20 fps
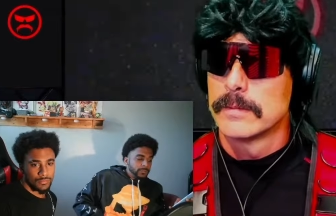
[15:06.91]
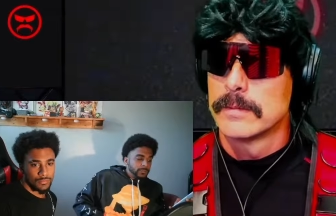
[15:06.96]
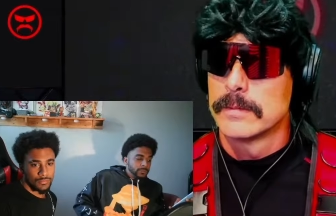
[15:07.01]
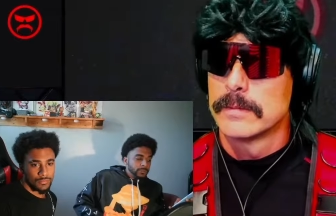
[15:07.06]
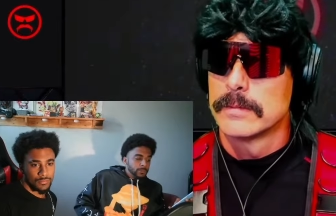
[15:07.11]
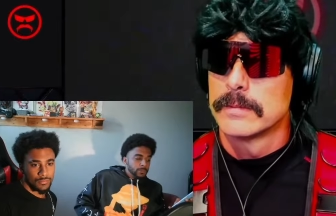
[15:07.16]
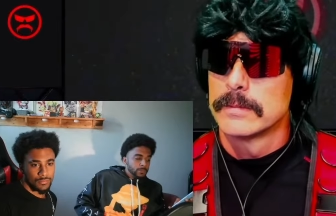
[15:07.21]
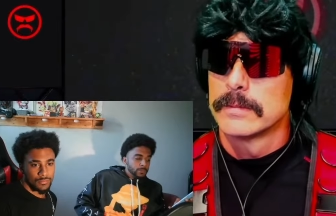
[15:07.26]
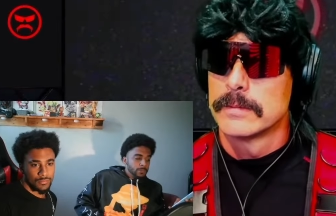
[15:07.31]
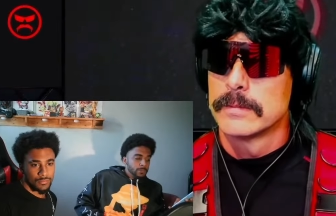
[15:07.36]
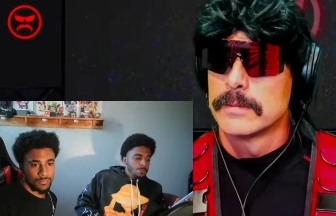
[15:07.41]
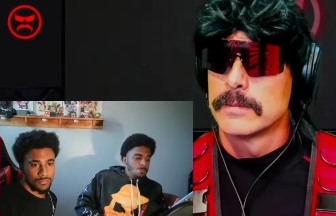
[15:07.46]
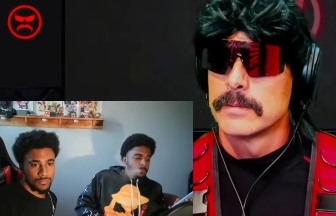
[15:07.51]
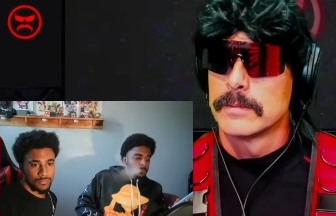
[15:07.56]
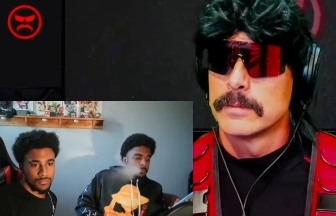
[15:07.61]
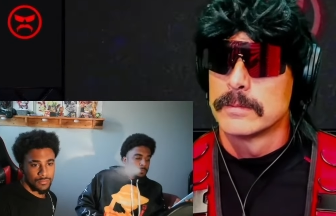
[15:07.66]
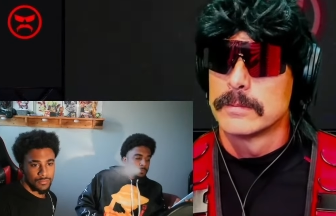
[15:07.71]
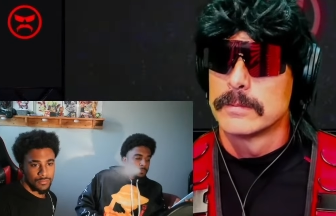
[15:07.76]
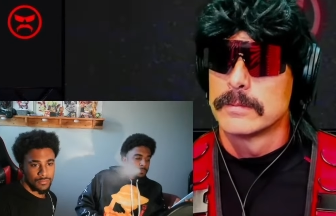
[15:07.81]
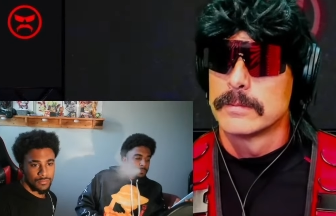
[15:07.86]

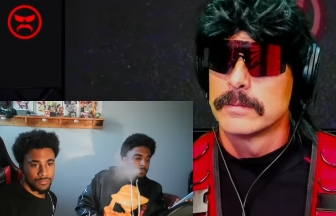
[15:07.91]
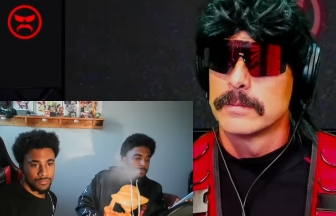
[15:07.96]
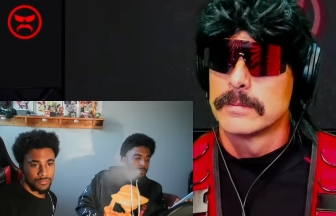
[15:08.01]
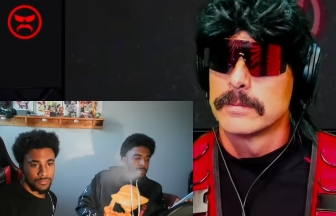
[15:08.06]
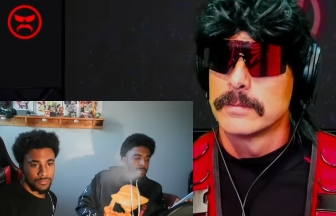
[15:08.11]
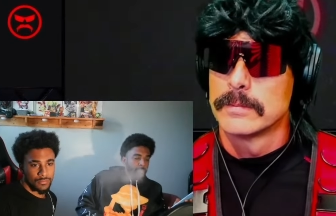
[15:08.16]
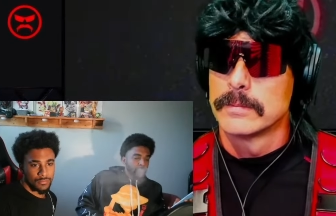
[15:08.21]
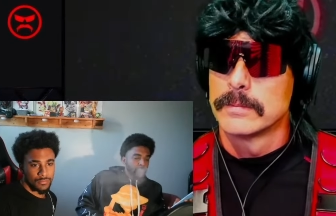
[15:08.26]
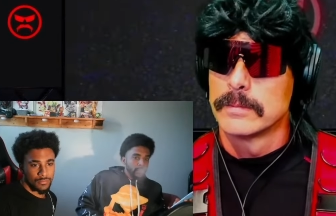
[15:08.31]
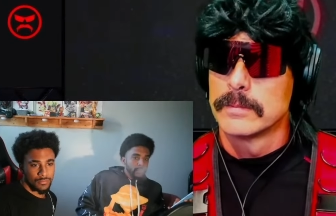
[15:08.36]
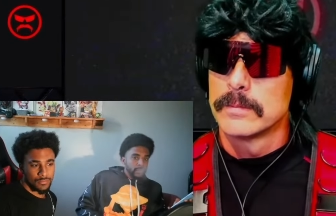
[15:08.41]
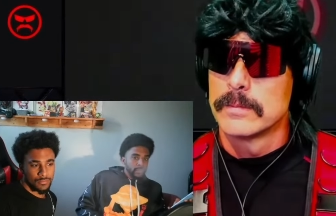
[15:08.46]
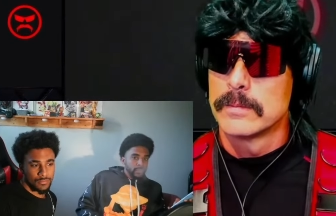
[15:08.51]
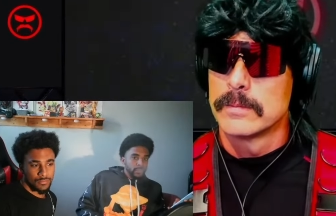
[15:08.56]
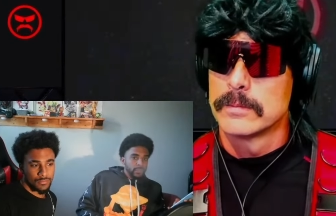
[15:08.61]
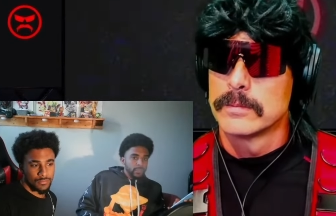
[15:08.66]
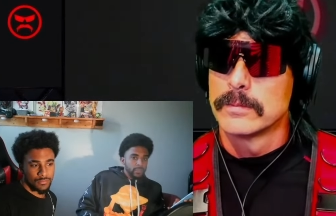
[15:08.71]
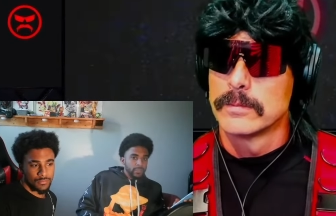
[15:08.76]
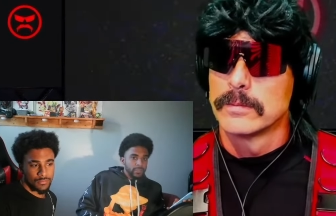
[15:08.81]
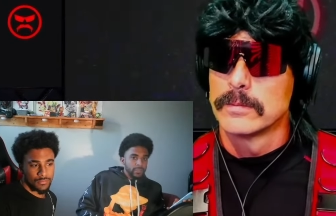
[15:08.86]

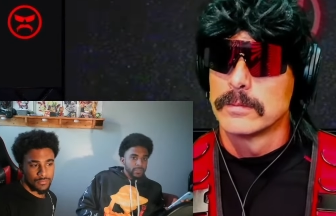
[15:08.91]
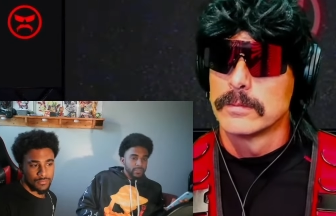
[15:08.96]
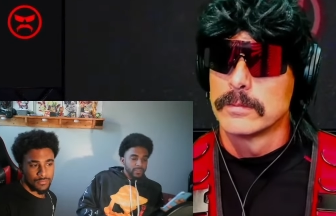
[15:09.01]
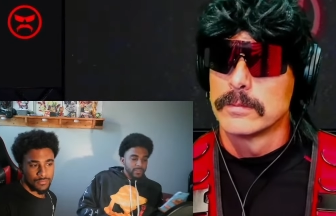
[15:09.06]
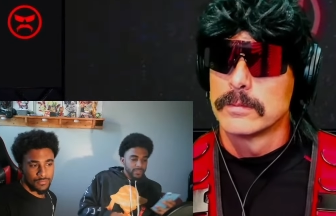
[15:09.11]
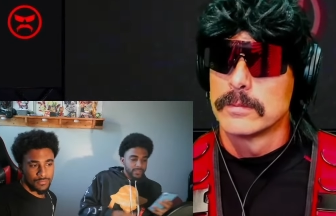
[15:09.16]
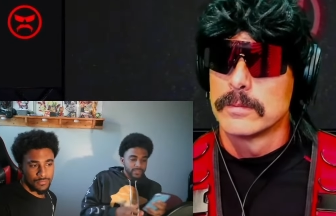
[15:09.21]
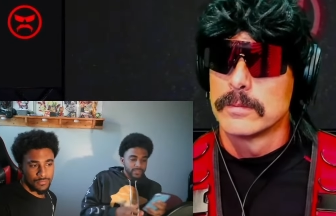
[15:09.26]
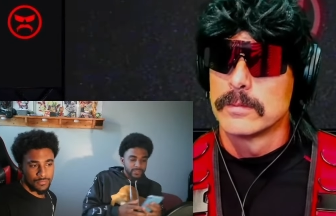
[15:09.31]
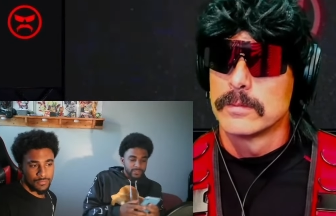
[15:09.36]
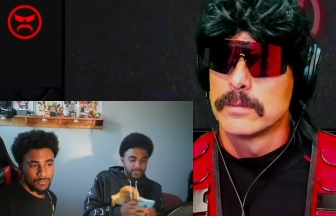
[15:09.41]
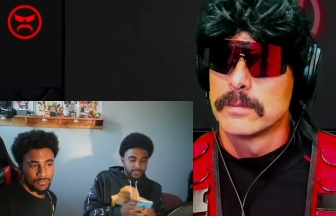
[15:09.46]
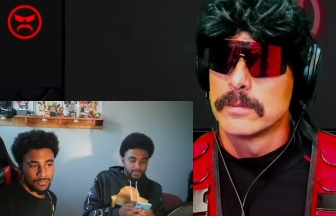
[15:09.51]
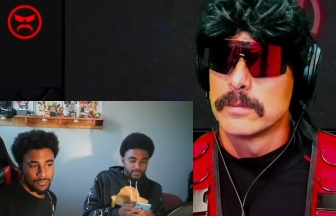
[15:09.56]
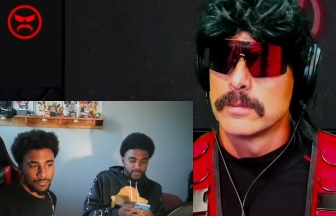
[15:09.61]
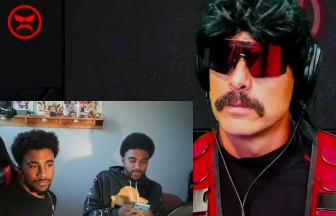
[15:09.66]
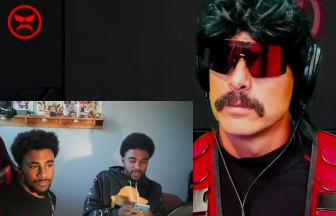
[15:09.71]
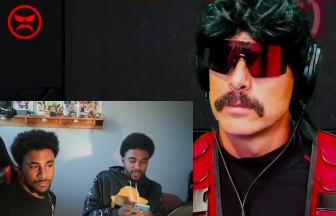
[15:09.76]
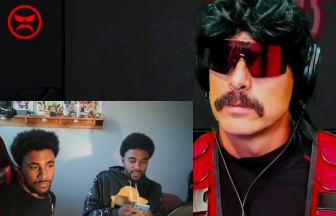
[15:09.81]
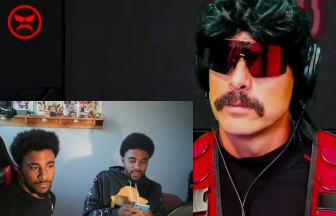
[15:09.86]

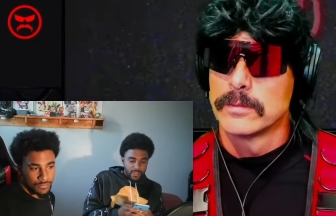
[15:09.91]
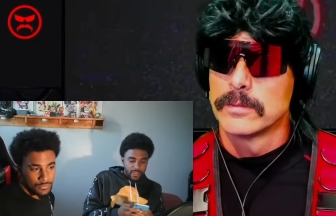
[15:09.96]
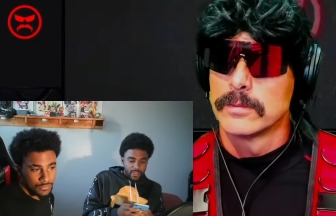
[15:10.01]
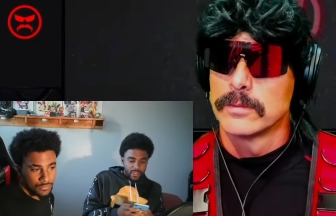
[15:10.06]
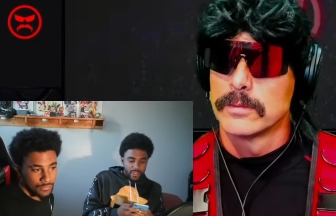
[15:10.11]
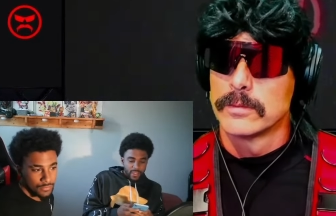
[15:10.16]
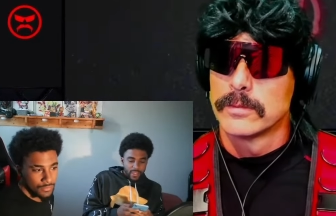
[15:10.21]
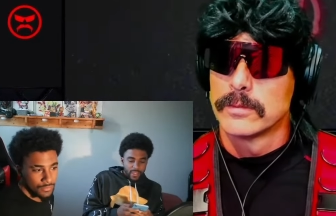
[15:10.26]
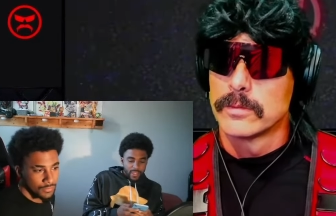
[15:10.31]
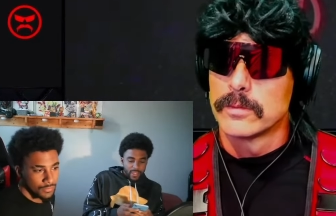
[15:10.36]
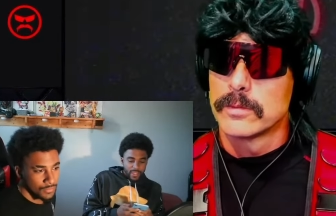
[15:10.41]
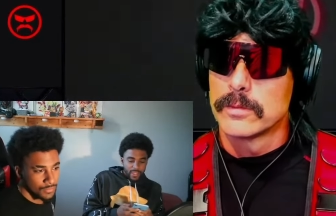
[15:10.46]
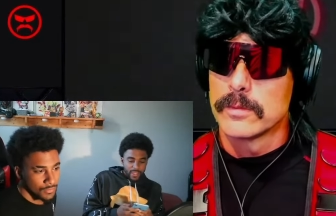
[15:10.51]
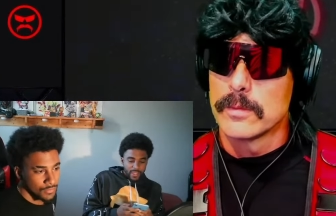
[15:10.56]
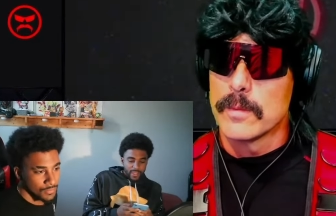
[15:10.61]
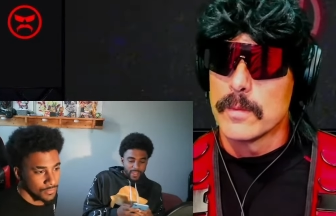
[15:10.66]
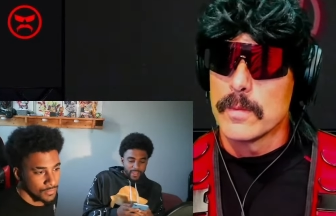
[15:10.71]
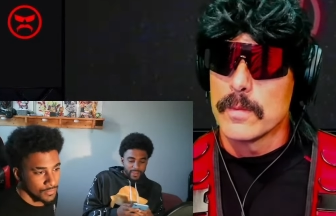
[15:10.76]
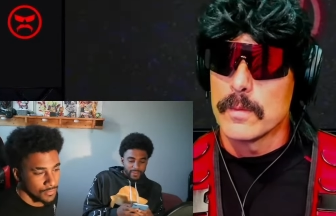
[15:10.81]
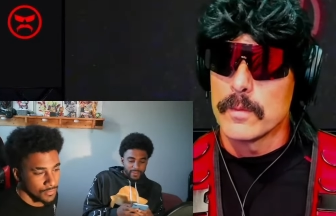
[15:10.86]

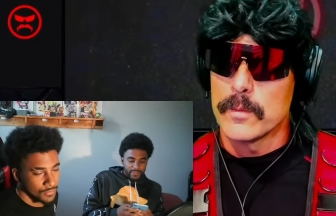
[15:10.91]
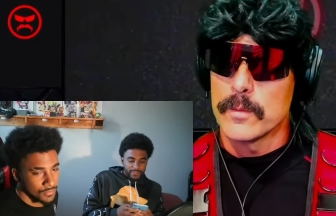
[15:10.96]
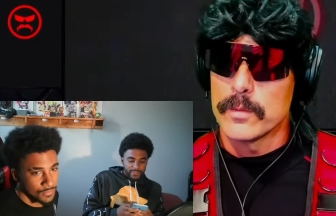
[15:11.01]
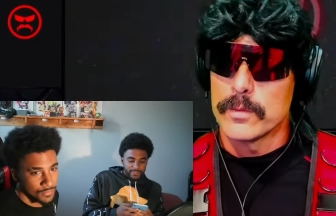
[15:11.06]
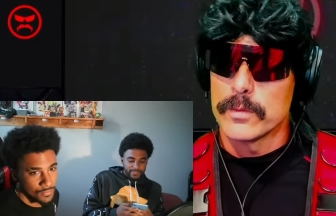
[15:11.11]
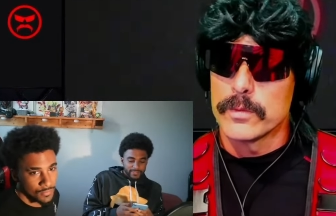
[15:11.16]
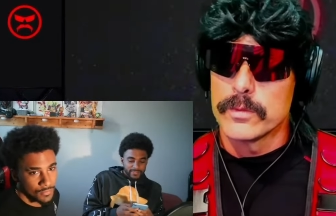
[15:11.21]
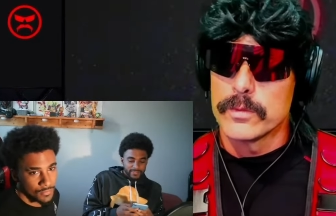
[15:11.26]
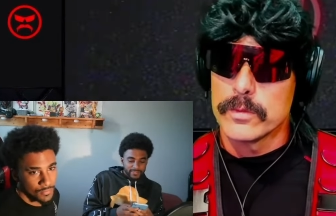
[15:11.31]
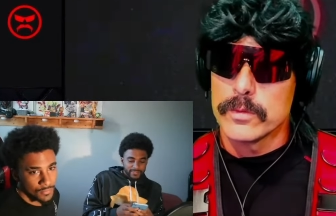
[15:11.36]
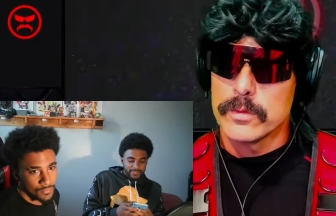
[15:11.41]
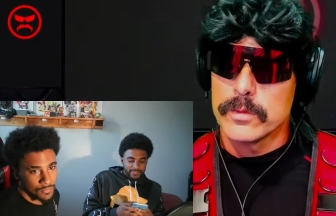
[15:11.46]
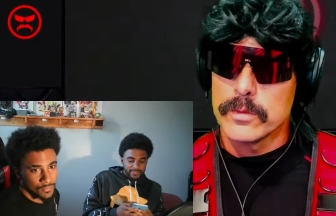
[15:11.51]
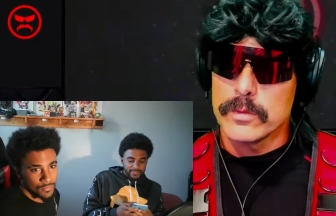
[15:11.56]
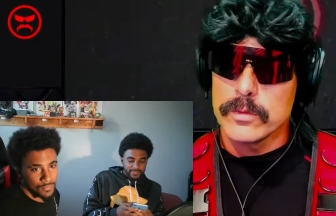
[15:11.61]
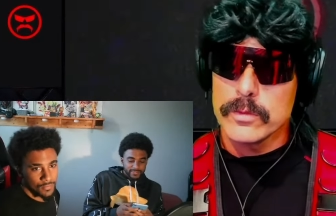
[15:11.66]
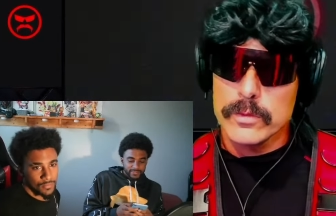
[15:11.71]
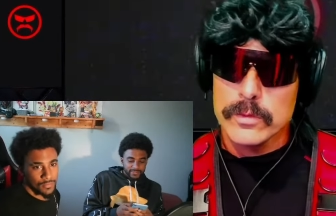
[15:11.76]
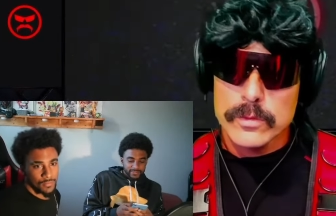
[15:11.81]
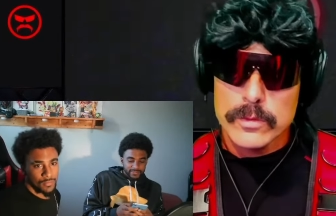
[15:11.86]

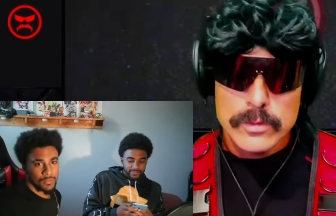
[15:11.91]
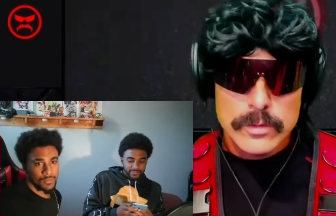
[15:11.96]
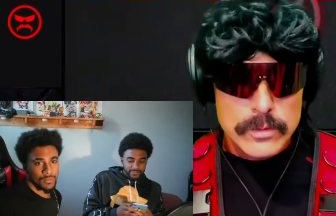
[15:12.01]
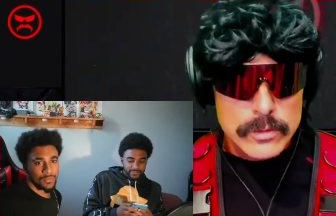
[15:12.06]
No one is speaking in this clip.